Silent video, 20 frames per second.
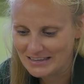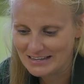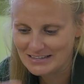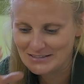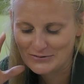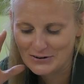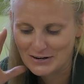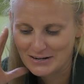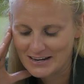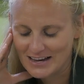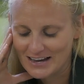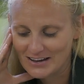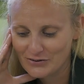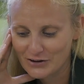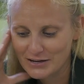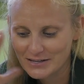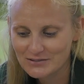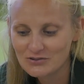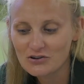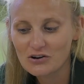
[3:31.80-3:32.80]
this right now.
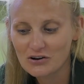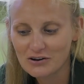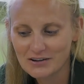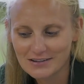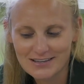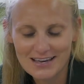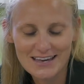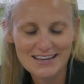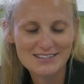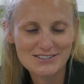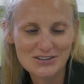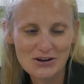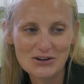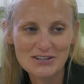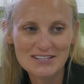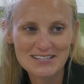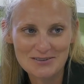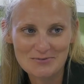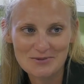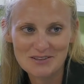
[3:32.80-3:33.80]
He's got
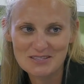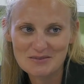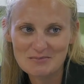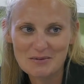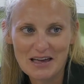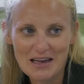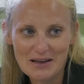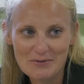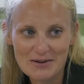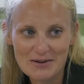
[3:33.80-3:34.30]
someone to play